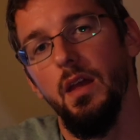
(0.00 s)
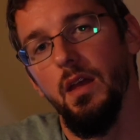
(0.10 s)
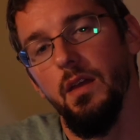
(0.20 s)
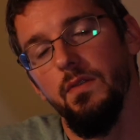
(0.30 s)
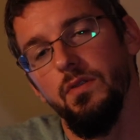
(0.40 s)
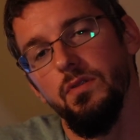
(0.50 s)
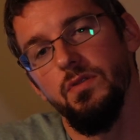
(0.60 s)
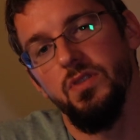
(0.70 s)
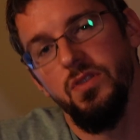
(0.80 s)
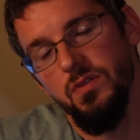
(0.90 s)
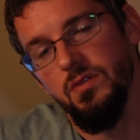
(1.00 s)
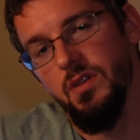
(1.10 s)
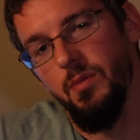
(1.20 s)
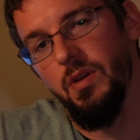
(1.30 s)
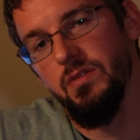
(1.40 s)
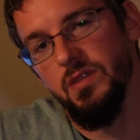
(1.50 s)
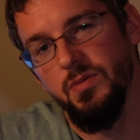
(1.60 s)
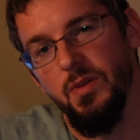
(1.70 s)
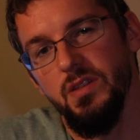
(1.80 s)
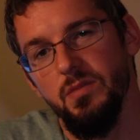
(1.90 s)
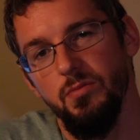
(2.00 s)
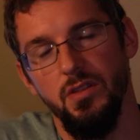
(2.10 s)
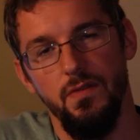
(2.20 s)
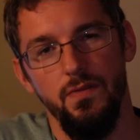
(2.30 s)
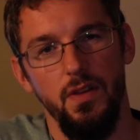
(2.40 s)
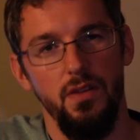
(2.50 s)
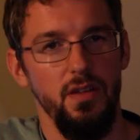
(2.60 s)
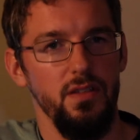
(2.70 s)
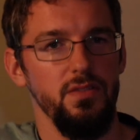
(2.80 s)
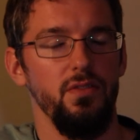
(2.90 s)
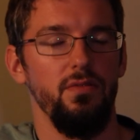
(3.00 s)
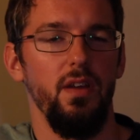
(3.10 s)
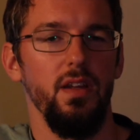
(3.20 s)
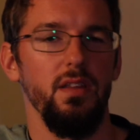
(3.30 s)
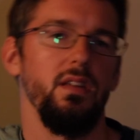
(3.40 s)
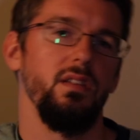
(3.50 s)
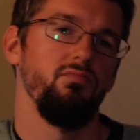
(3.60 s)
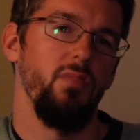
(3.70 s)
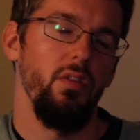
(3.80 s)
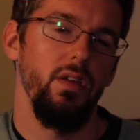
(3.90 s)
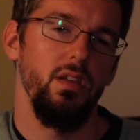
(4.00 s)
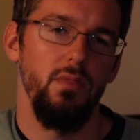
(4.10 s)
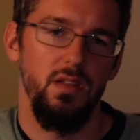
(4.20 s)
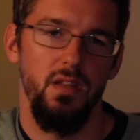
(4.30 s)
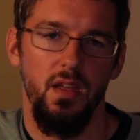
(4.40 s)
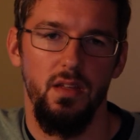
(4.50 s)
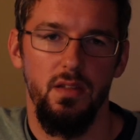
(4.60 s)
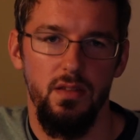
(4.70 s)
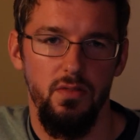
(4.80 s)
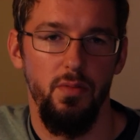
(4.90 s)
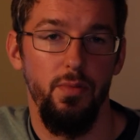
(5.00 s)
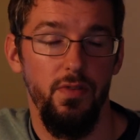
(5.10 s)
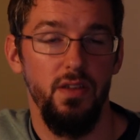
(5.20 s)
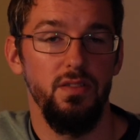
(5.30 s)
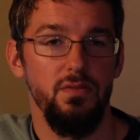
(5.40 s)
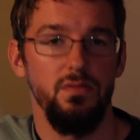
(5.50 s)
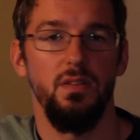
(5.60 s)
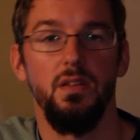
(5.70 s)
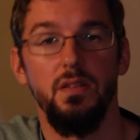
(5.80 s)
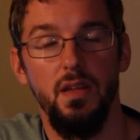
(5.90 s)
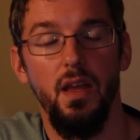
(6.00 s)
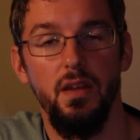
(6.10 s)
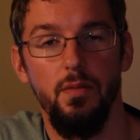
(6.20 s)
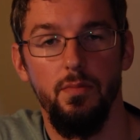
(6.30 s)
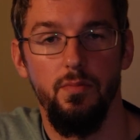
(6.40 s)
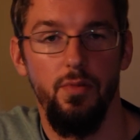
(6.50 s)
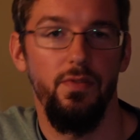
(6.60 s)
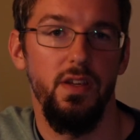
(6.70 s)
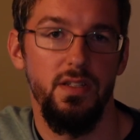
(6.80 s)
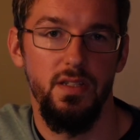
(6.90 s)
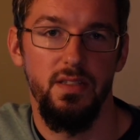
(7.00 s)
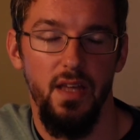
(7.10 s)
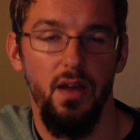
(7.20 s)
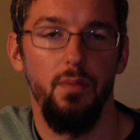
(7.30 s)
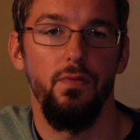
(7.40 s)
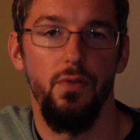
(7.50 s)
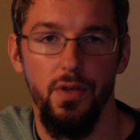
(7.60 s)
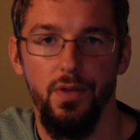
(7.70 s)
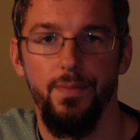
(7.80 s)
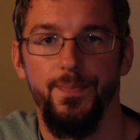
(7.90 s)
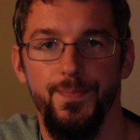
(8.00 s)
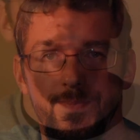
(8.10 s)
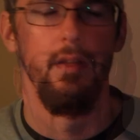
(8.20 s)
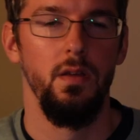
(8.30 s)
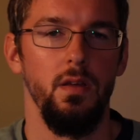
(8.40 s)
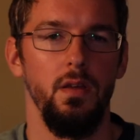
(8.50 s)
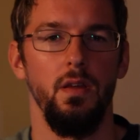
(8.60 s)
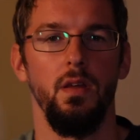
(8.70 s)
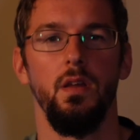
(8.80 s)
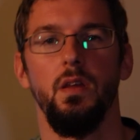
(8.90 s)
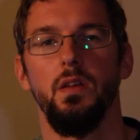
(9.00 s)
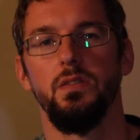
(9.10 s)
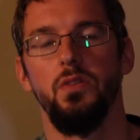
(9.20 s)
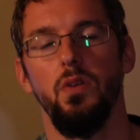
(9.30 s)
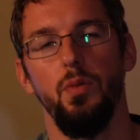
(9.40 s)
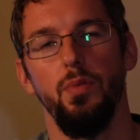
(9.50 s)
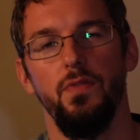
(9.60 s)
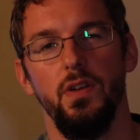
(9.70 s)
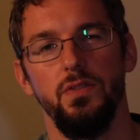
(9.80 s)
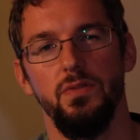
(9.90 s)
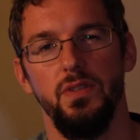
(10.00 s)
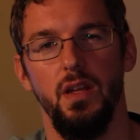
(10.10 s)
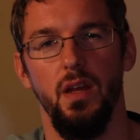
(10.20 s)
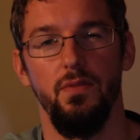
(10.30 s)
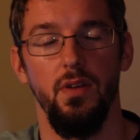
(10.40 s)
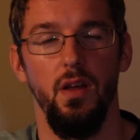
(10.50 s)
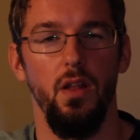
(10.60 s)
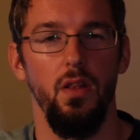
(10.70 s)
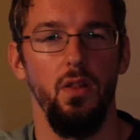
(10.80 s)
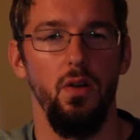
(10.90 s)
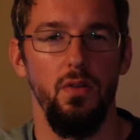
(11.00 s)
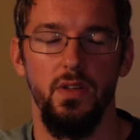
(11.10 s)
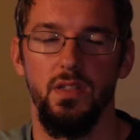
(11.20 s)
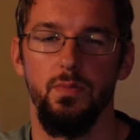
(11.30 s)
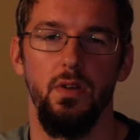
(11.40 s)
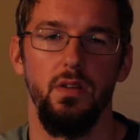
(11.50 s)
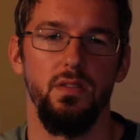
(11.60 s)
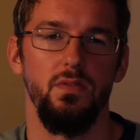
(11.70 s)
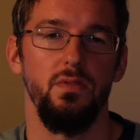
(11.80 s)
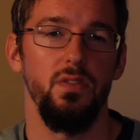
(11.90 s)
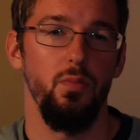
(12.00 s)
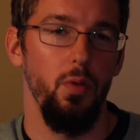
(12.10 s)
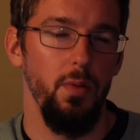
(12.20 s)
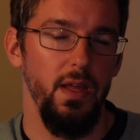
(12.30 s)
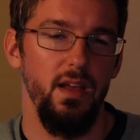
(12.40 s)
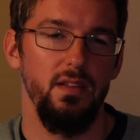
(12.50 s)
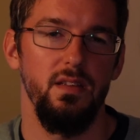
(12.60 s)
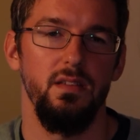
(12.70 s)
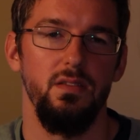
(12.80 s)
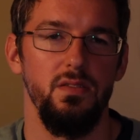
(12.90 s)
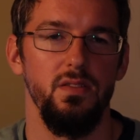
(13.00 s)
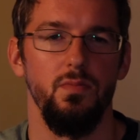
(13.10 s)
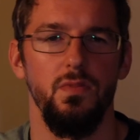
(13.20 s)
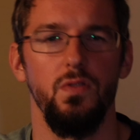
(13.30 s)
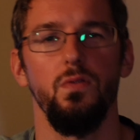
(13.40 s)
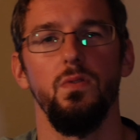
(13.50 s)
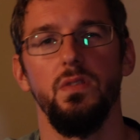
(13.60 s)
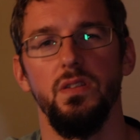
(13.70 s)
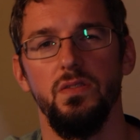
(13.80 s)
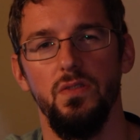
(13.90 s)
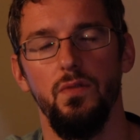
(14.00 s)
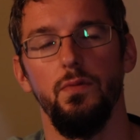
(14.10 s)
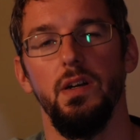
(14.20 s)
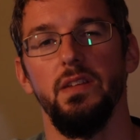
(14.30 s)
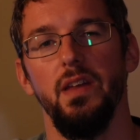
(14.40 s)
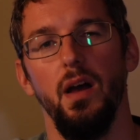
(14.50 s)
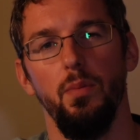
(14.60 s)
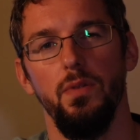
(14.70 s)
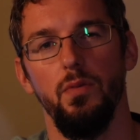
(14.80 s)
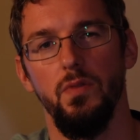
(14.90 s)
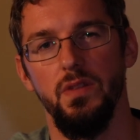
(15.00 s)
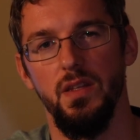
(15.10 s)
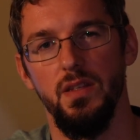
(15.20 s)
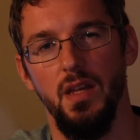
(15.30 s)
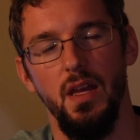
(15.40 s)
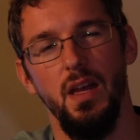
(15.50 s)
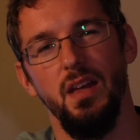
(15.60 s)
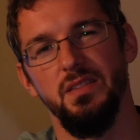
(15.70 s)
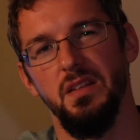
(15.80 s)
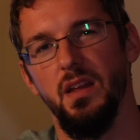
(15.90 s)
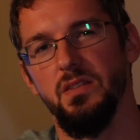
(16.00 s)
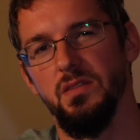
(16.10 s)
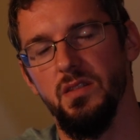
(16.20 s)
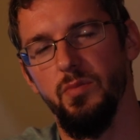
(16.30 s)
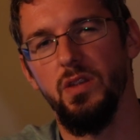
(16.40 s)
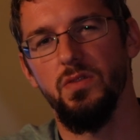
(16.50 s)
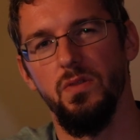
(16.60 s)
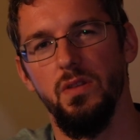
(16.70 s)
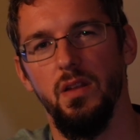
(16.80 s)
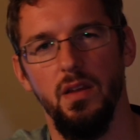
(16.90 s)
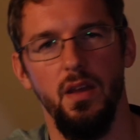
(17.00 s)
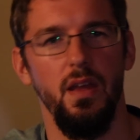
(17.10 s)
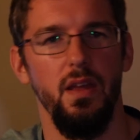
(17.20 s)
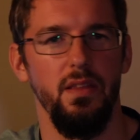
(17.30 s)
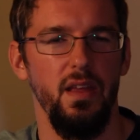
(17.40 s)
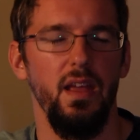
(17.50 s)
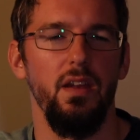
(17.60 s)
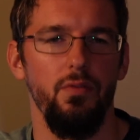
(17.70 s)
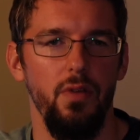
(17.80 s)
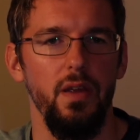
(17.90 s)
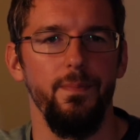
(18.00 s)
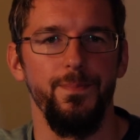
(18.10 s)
If you're not sure about your suspension, but you feel that it's not right, then I recommend taking it to a professional and getting it professionally set up for you. So a lot of professionals are going to have a lot of experience and also probably access to some tools and software to help them with the selection, to make sure that they get it right.